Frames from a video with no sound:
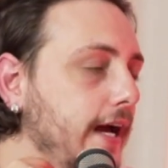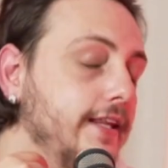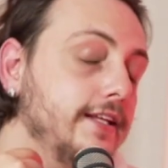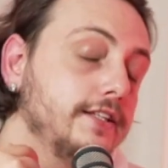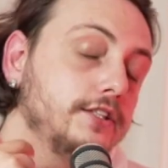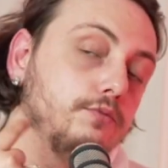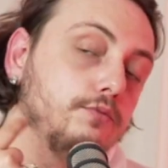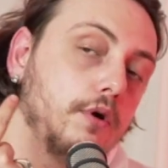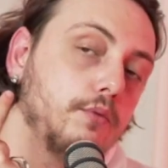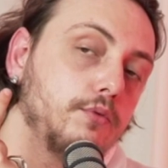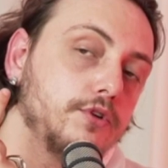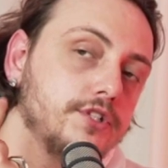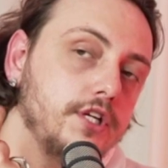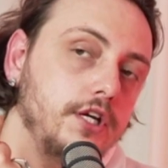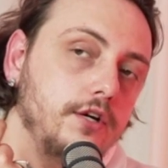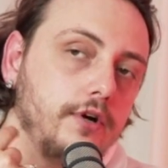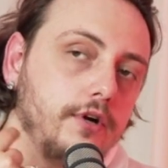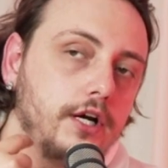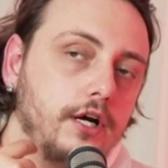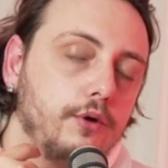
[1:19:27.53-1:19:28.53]
And this is what we're
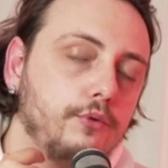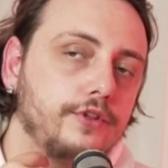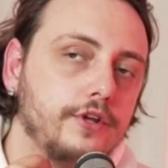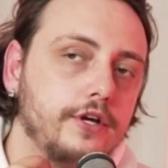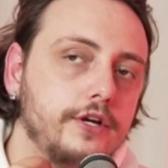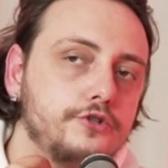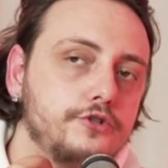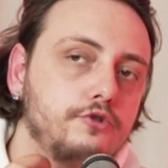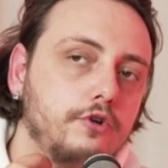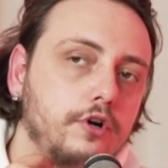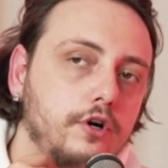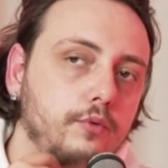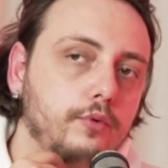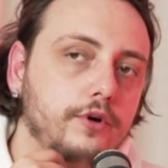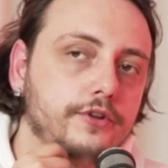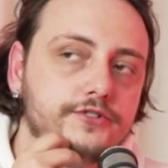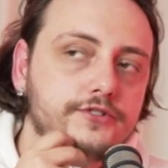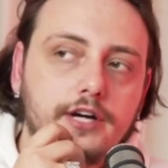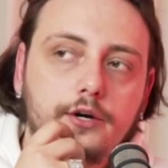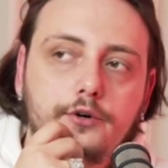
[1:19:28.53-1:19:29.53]
seeing right now with Israel,
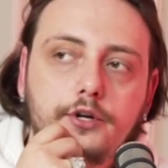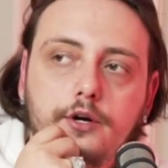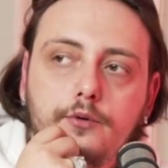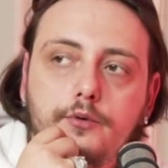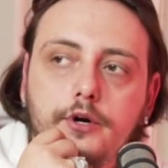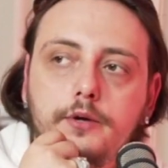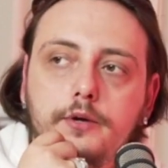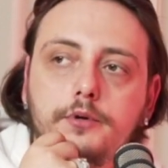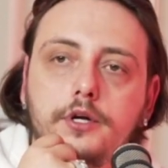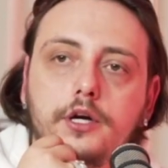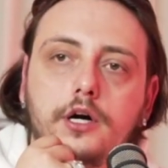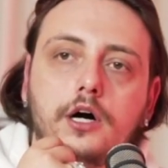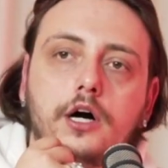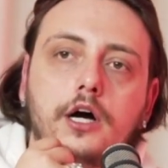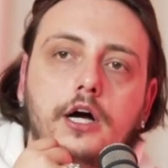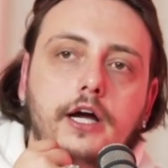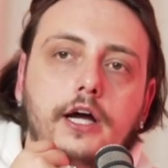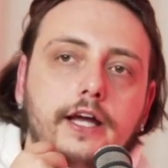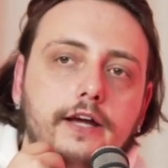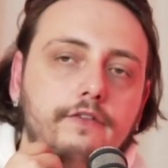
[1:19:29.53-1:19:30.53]
with Saudi Arabia,
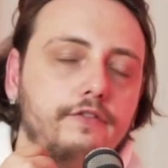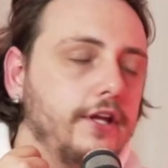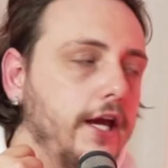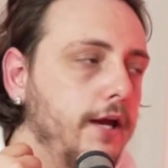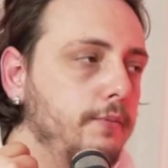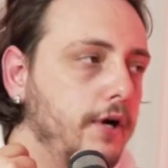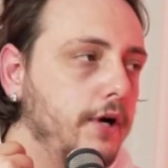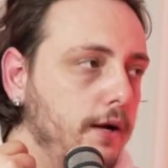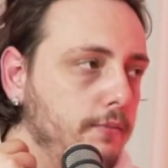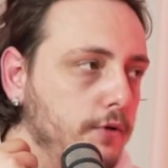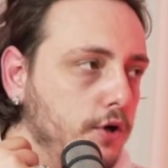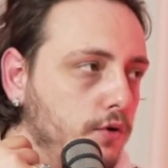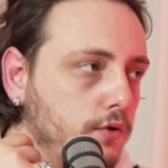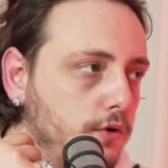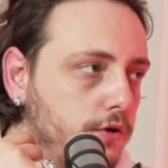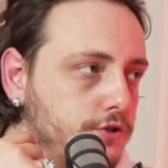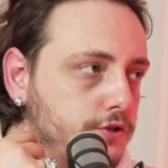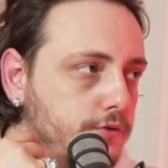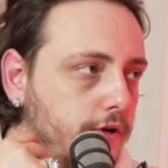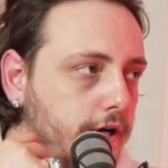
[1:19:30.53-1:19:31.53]
even the Abraham
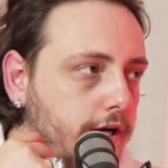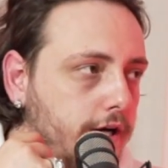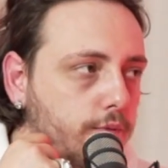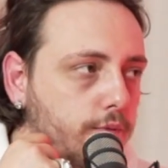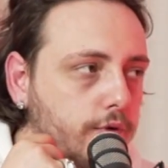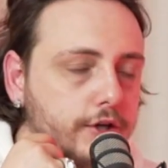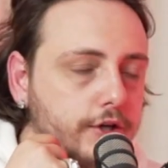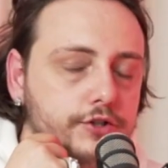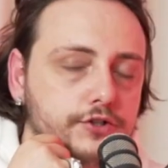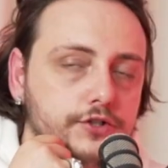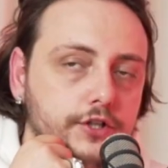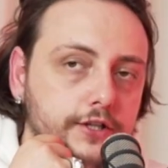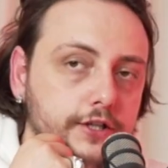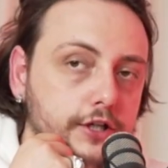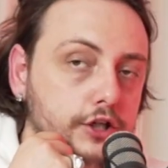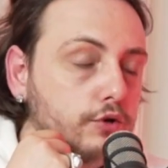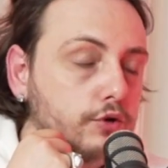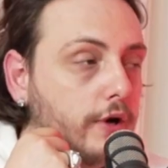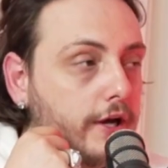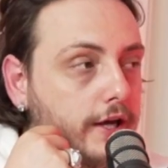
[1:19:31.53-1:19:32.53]
Accords, right? When you see
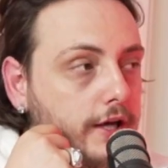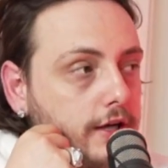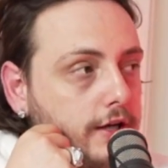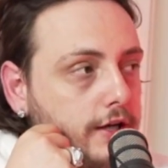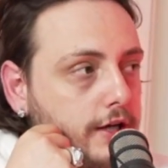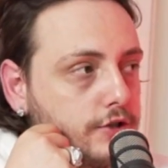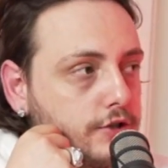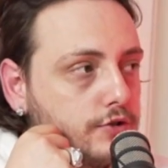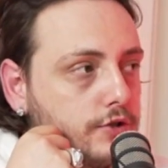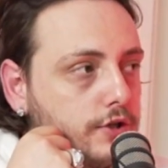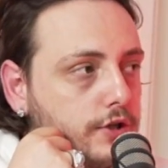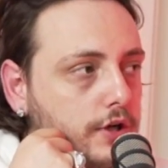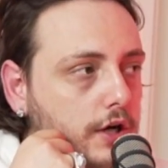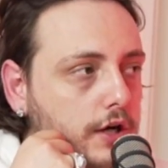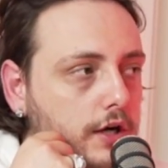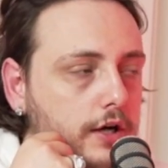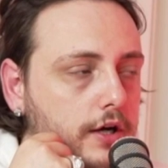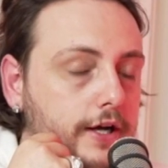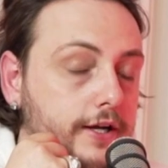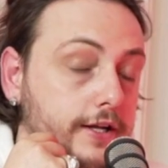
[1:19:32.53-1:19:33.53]
the UAE has
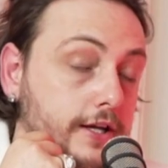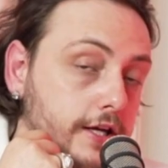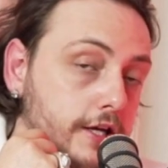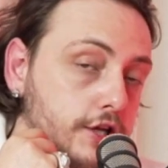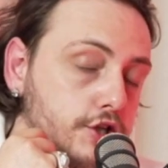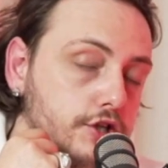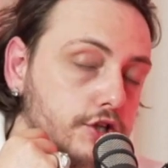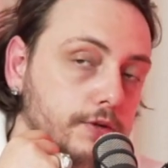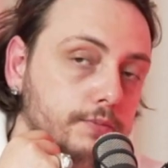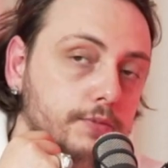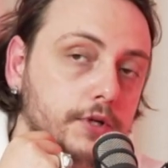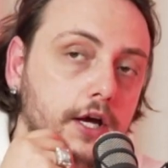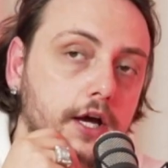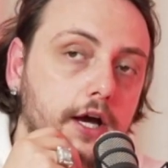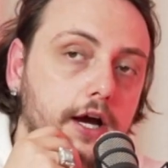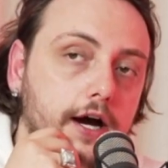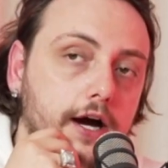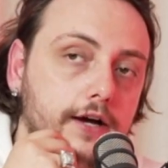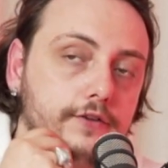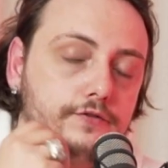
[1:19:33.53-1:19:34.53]
and Egypt
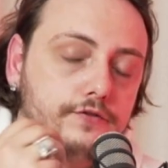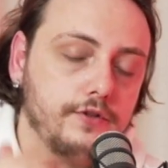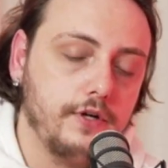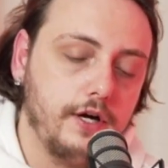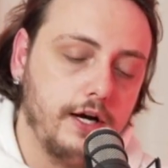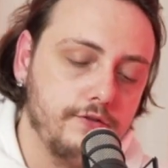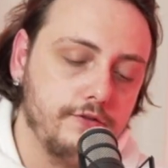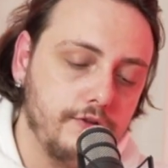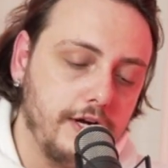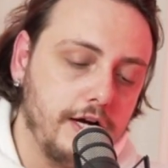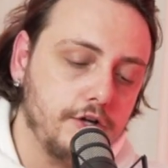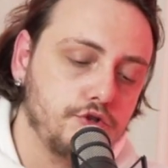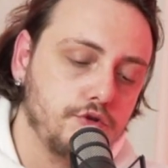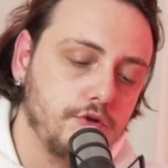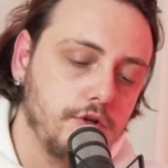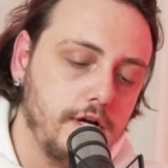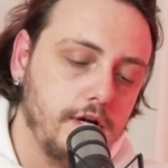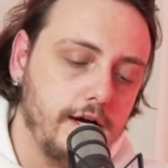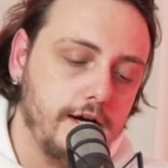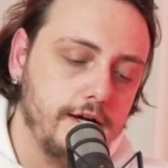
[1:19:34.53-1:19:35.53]
have
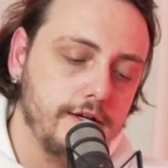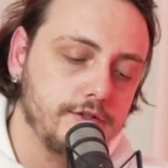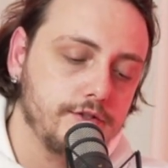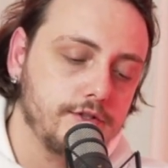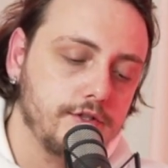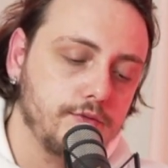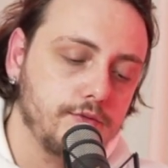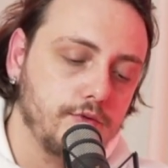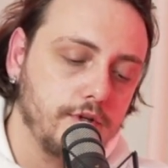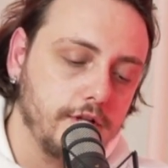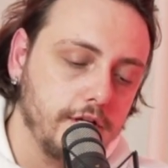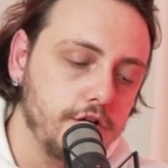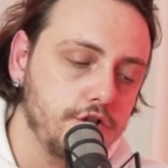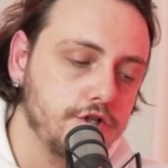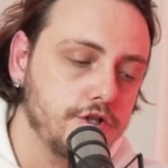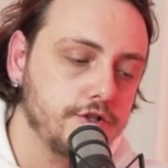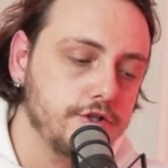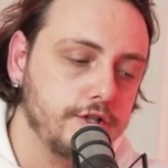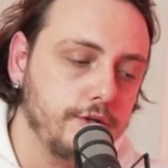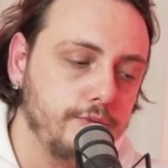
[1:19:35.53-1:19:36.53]
naturalized
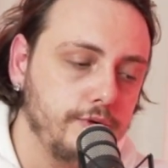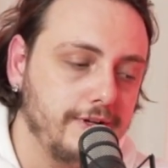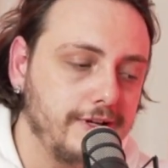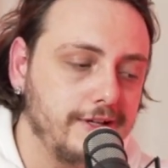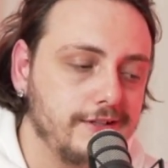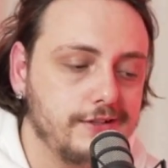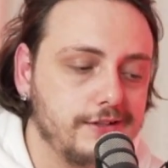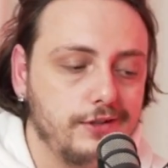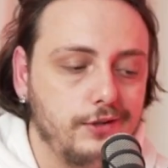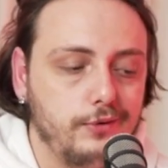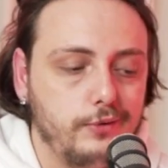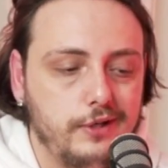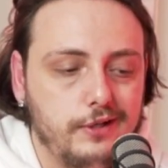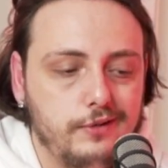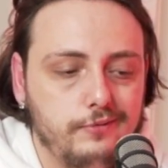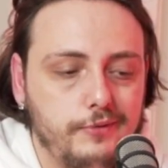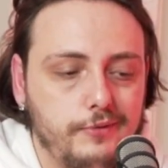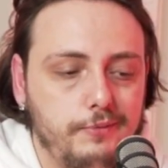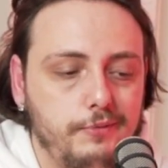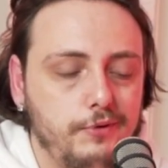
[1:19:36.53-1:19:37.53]
relations, they realize, you know
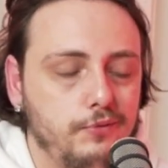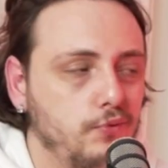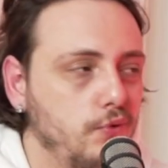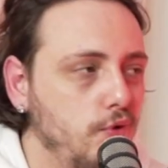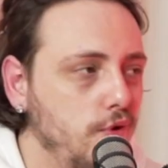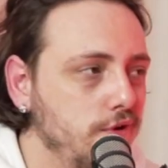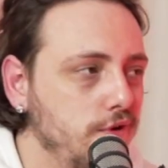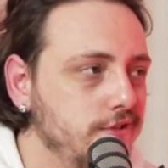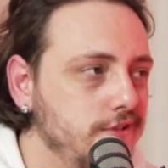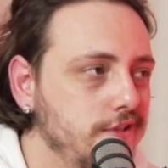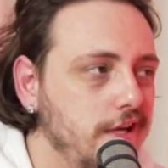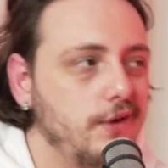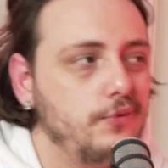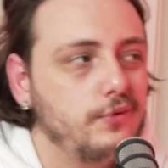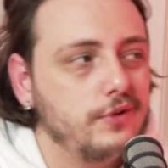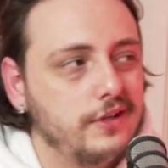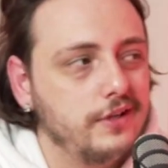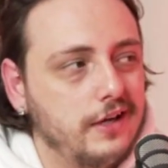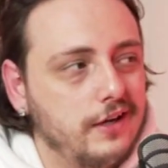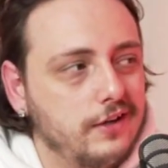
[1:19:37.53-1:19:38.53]
what? Maybe war is not
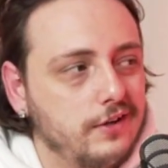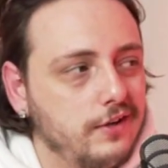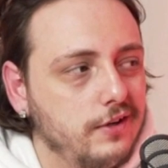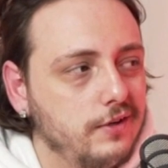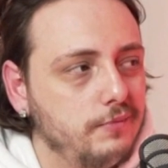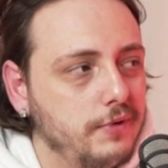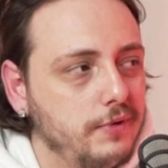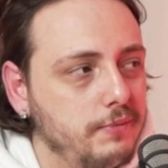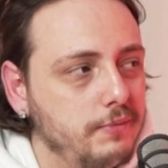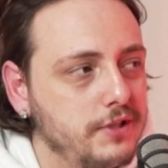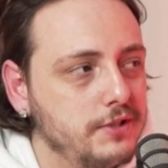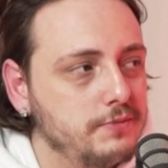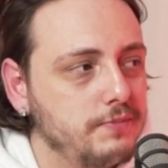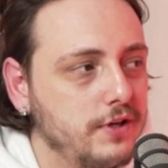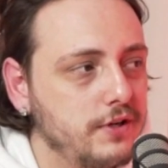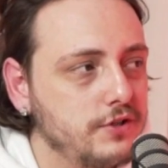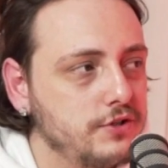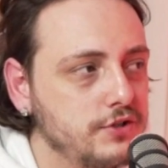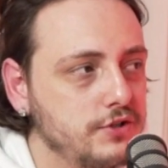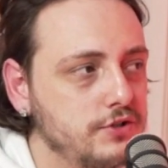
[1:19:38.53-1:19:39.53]
really that good. Maybe it's
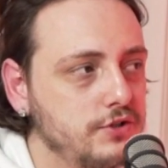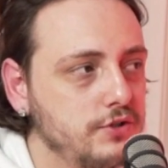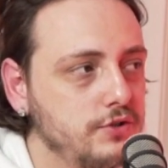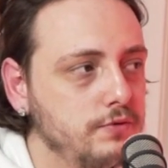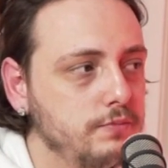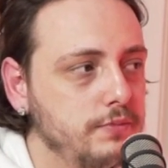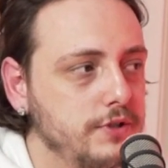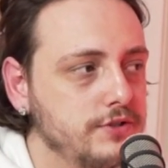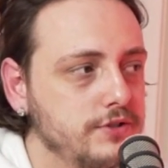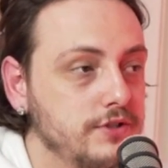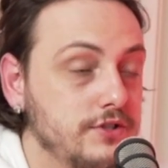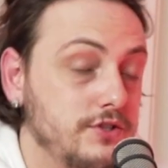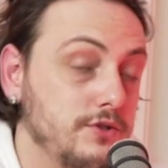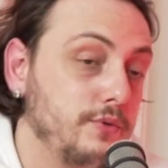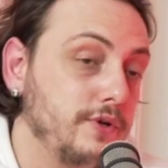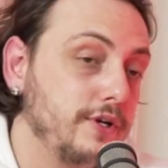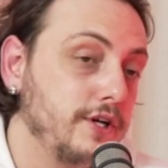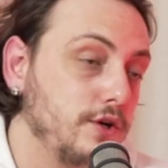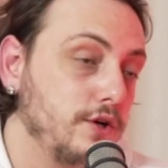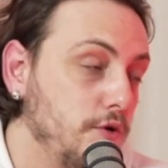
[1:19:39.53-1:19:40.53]
better just to do business so we
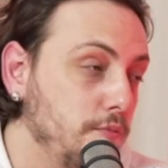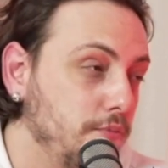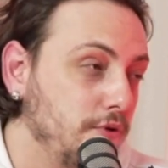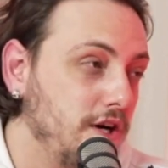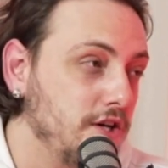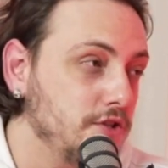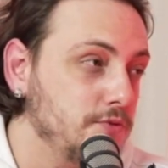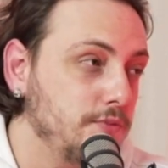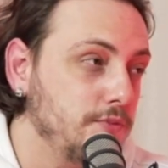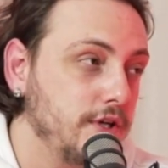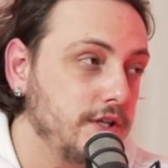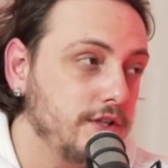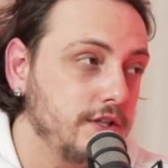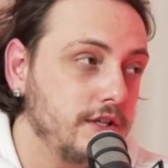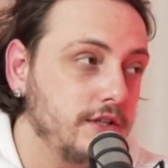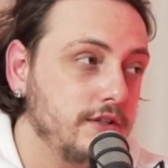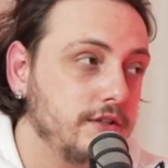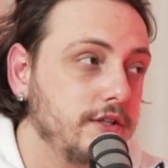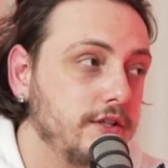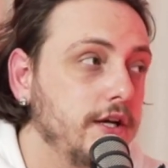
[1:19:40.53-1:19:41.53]
can all prosper at the
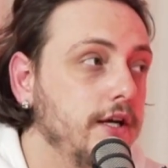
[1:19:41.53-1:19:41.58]
end of the day.